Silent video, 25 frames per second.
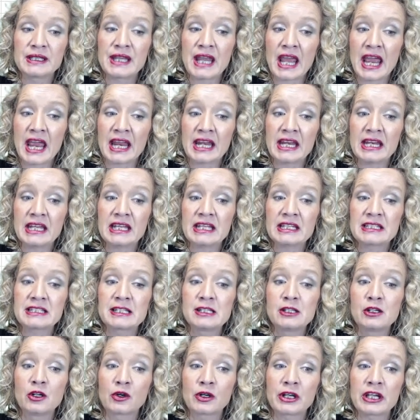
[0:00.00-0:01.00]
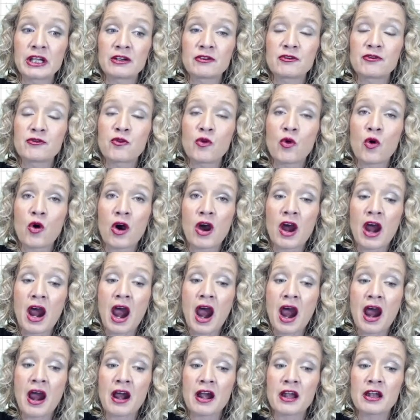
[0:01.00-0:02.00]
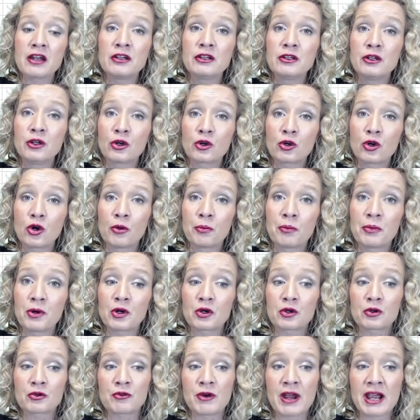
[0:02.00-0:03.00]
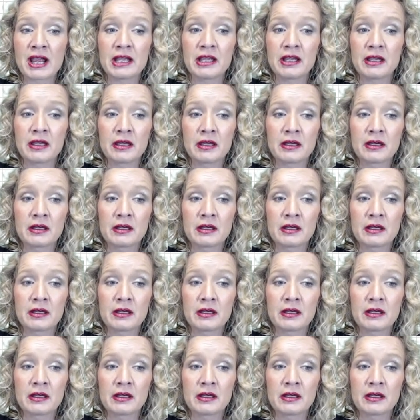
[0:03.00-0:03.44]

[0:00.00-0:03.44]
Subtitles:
Then it's looking for our lookup array.